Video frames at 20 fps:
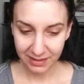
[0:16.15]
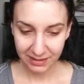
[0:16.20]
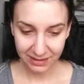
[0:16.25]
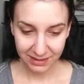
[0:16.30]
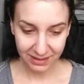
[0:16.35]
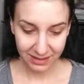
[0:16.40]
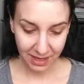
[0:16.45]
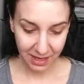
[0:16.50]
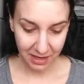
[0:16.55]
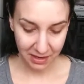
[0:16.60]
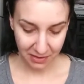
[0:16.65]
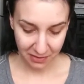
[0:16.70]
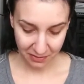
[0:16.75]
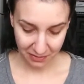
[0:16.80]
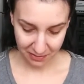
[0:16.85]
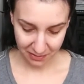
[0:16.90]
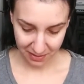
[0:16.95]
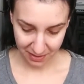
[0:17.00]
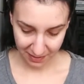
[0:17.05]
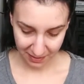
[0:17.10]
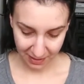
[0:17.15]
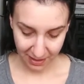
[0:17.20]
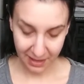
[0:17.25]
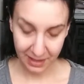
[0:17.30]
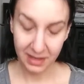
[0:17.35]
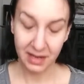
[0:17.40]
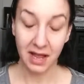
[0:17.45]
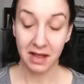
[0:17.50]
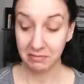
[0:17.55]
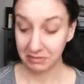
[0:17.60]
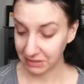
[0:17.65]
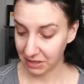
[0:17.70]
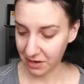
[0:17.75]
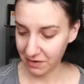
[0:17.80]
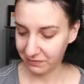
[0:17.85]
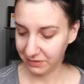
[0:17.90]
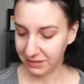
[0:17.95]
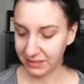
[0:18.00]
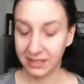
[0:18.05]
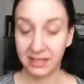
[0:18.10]
So like, I was
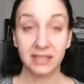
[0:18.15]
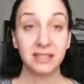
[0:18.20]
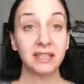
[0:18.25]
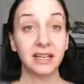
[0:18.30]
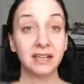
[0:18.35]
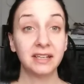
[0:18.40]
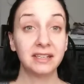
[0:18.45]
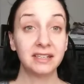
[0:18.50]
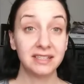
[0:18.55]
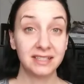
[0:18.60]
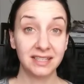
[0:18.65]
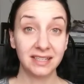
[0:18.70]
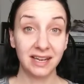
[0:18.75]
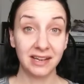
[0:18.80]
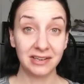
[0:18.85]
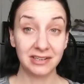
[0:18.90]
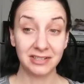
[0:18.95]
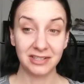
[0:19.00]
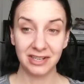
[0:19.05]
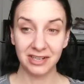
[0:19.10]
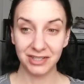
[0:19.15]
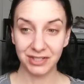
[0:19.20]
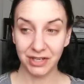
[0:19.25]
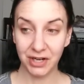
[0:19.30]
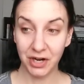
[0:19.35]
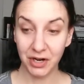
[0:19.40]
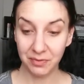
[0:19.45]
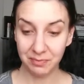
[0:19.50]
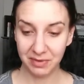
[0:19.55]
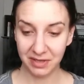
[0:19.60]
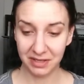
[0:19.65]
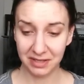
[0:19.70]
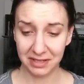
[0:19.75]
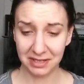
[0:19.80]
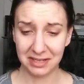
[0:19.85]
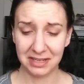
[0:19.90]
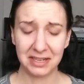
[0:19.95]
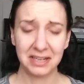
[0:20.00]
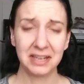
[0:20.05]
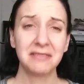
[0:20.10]
obviously excited to sit down and talk to her, but then
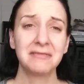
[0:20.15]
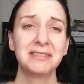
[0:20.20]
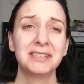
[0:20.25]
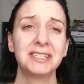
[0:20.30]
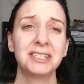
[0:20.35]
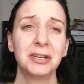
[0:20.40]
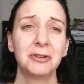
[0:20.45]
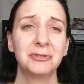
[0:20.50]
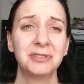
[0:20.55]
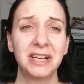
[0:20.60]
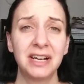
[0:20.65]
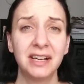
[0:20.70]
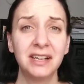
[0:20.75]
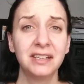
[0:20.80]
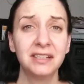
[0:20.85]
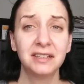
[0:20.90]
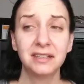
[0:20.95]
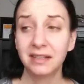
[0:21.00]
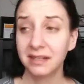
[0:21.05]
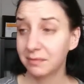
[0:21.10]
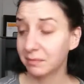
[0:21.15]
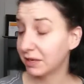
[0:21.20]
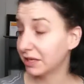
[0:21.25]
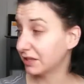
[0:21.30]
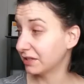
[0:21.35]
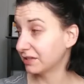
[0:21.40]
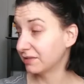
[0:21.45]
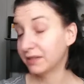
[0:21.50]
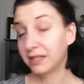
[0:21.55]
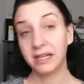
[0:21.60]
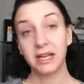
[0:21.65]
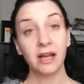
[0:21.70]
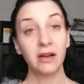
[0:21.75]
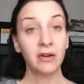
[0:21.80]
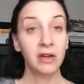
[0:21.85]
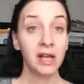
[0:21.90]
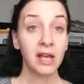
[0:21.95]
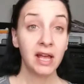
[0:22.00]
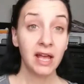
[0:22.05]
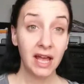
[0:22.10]
like I was so dying to like make this video.
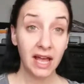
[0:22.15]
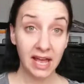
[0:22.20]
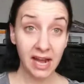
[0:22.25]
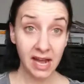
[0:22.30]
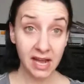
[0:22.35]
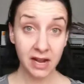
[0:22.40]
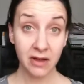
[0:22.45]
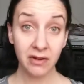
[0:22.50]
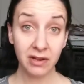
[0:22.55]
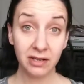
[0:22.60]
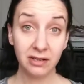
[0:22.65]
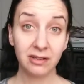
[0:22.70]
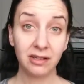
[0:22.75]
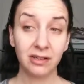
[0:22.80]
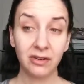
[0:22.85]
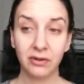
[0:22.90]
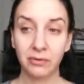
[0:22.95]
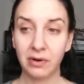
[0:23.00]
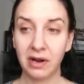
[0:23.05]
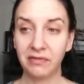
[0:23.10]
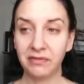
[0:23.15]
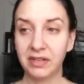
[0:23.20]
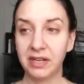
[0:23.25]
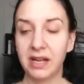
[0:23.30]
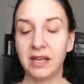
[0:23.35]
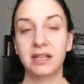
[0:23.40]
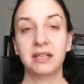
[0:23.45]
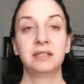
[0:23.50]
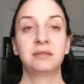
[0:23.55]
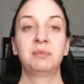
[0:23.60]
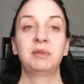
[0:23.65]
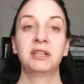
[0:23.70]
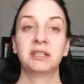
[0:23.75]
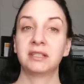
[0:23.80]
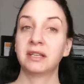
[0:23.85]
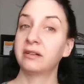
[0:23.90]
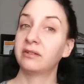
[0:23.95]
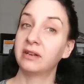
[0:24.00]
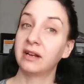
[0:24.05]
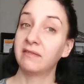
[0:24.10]
And I know I look a little rough today. It's because
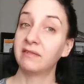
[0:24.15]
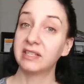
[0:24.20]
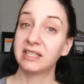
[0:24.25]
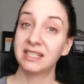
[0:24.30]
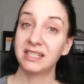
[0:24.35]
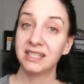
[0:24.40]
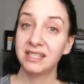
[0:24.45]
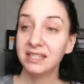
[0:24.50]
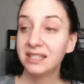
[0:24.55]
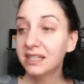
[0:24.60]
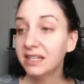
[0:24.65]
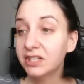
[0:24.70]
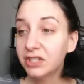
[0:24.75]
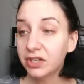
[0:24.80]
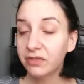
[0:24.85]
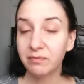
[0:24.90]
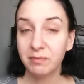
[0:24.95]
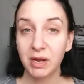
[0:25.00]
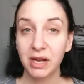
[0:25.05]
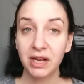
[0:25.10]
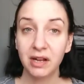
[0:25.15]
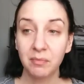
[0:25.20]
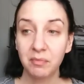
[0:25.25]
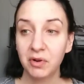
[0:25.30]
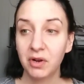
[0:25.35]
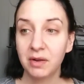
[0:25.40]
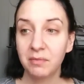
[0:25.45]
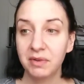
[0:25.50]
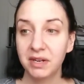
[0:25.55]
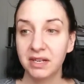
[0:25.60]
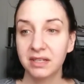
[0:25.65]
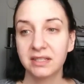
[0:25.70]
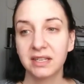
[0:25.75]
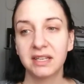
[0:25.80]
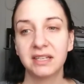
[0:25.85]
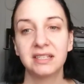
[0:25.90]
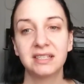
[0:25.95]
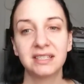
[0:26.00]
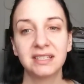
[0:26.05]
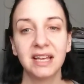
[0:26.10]
I don't have a stitch of makeup on, because I
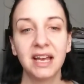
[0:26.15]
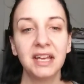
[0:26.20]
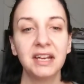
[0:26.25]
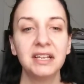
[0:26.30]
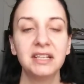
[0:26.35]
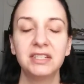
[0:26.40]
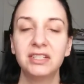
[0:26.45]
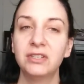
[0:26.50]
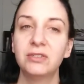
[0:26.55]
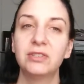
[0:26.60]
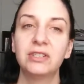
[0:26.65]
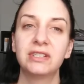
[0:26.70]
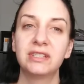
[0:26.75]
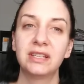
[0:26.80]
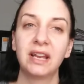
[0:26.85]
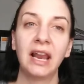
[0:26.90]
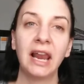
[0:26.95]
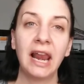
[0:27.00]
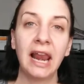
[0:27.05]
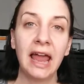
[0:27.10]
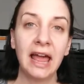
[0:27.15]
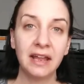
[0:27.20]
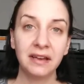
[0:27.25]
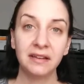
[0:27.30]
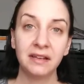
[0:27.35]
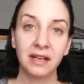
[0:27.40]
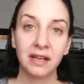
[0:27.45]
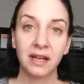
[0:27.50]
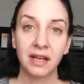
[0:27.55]
decided to just let